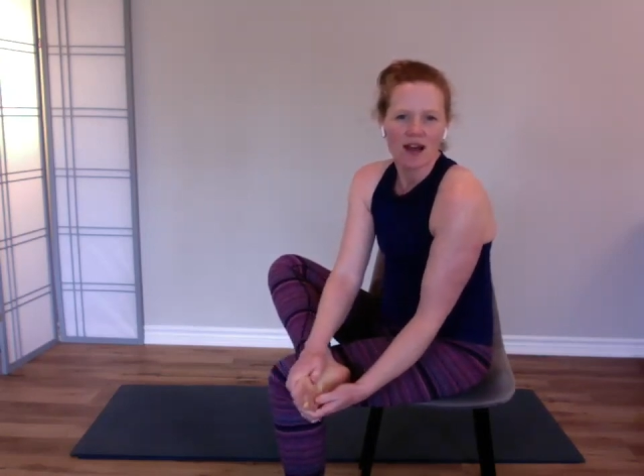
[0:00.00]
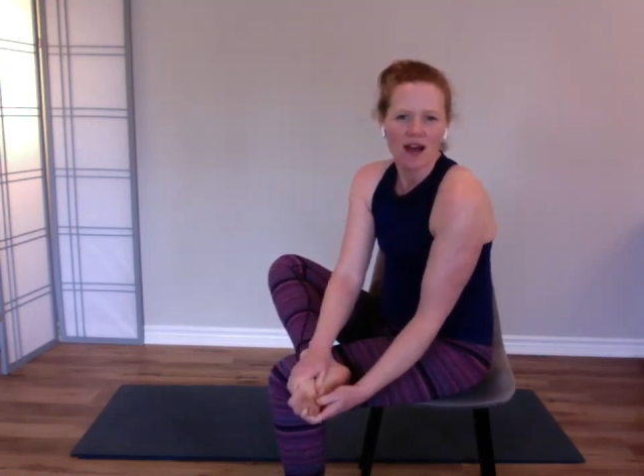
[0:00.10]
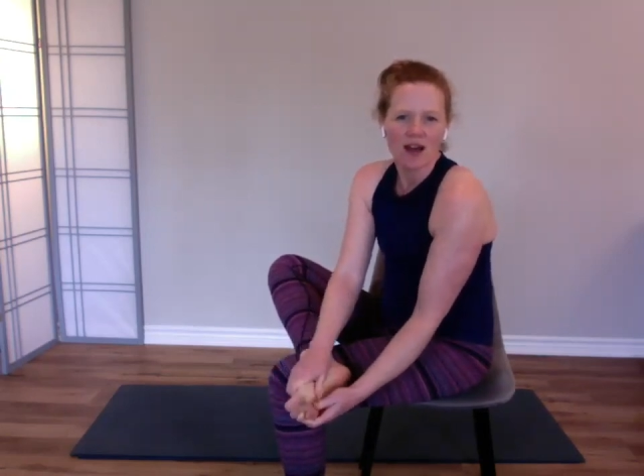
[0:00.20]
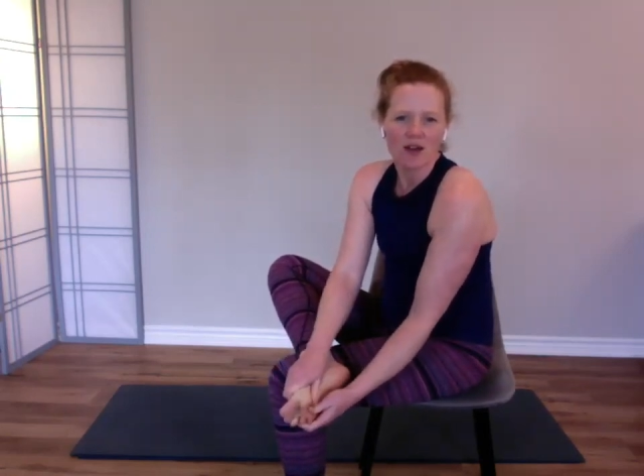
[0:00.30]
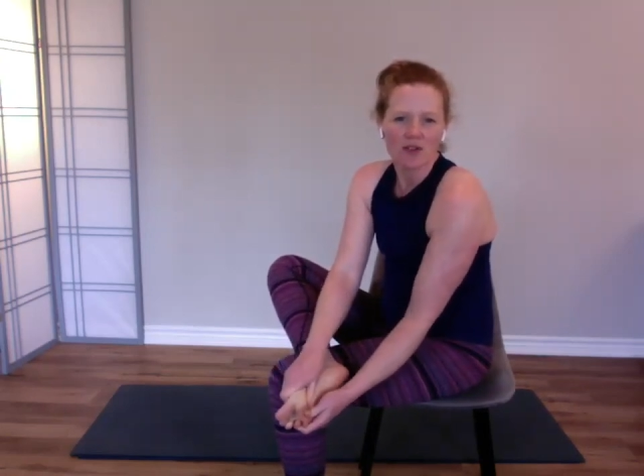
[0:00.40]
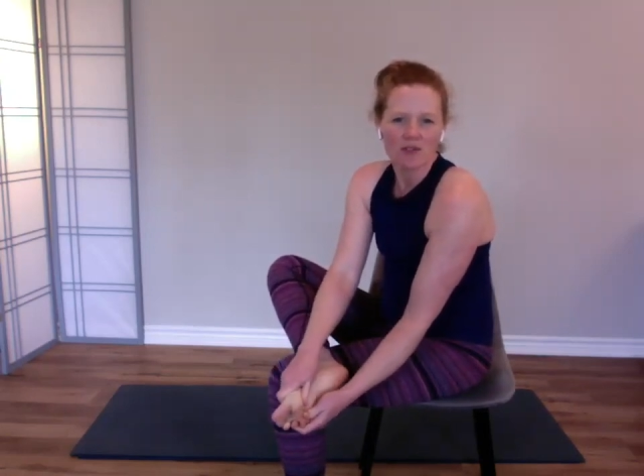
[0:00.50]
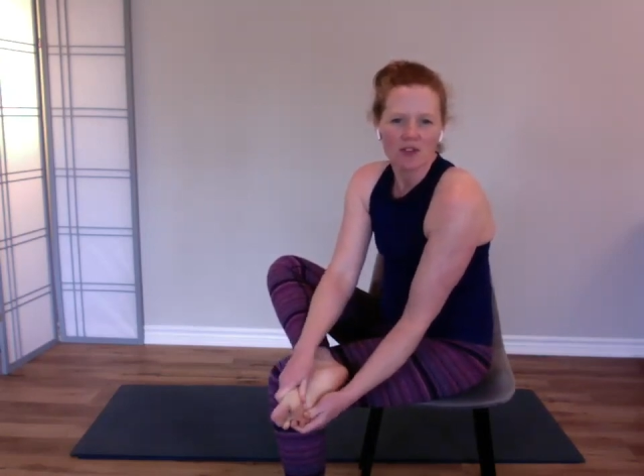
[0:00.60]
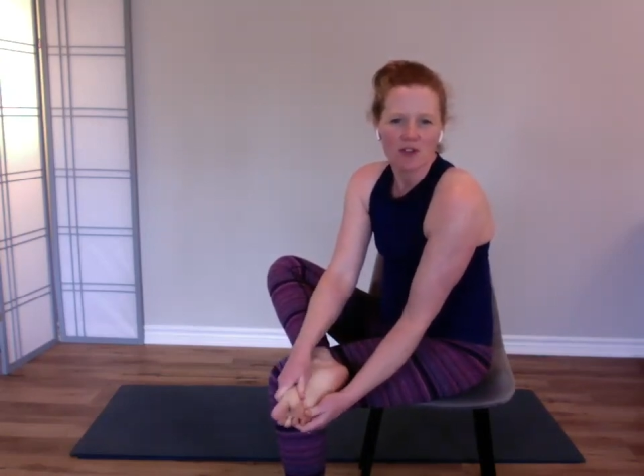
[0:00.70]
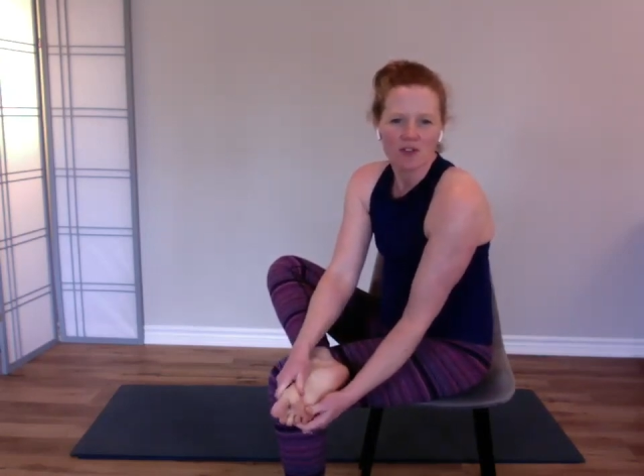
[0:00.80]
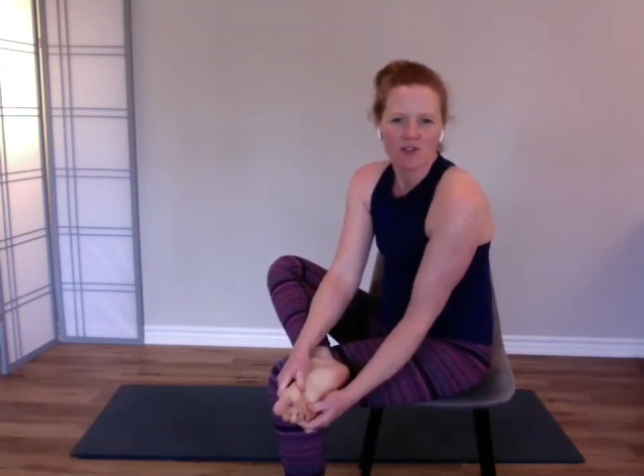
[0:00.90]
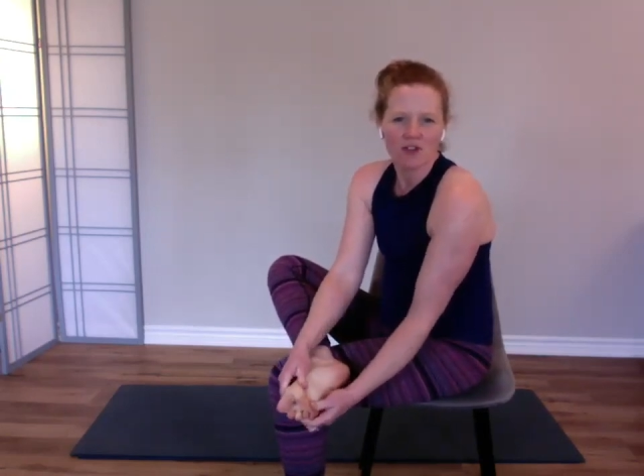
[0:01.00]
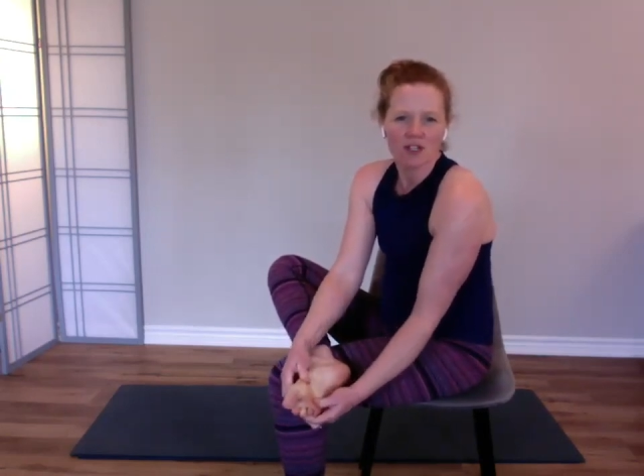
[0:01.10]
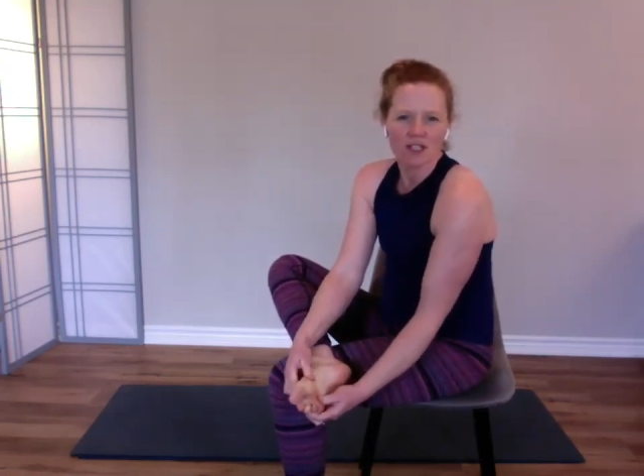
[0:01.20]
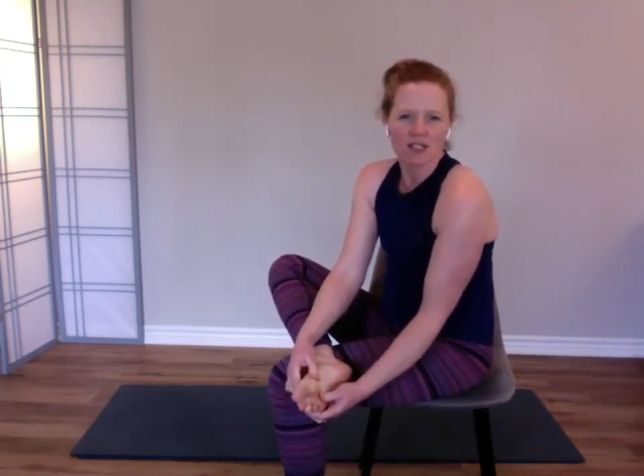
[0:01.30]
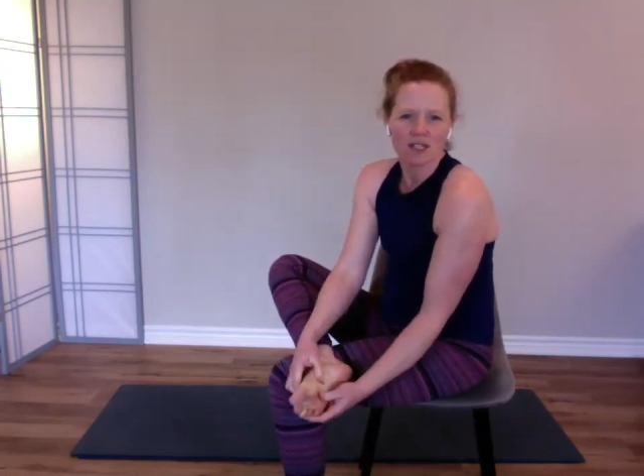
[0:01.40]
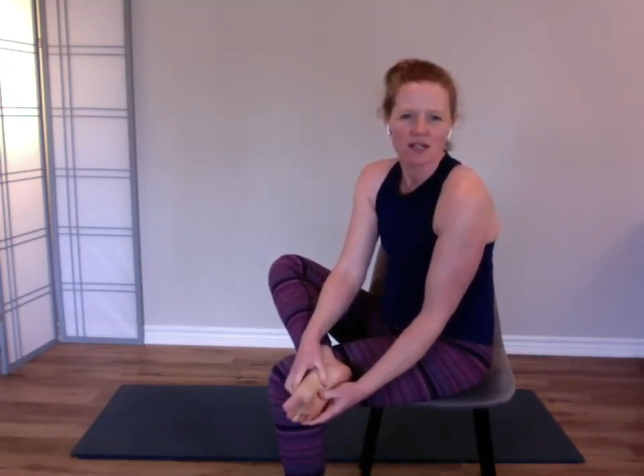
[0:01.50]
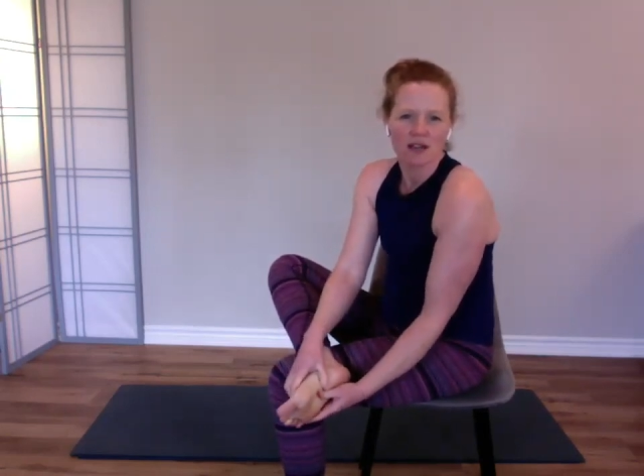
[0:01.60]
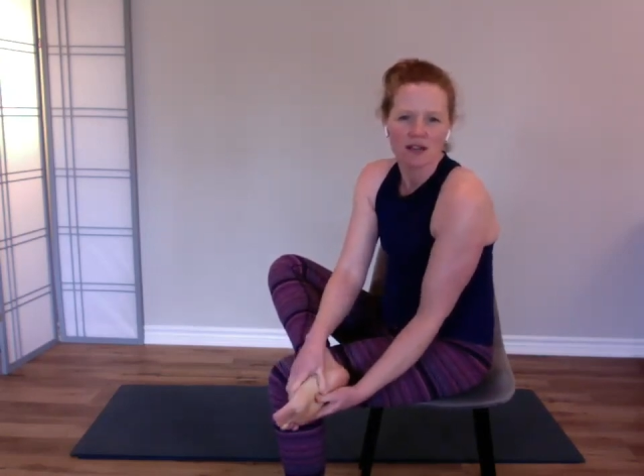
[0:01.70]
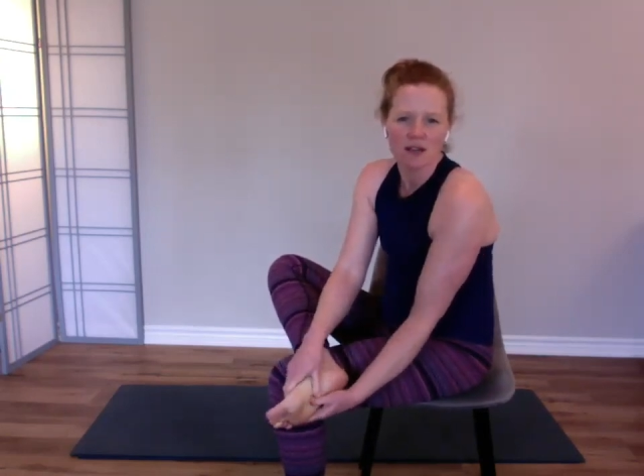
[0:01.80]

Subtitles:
of your foot.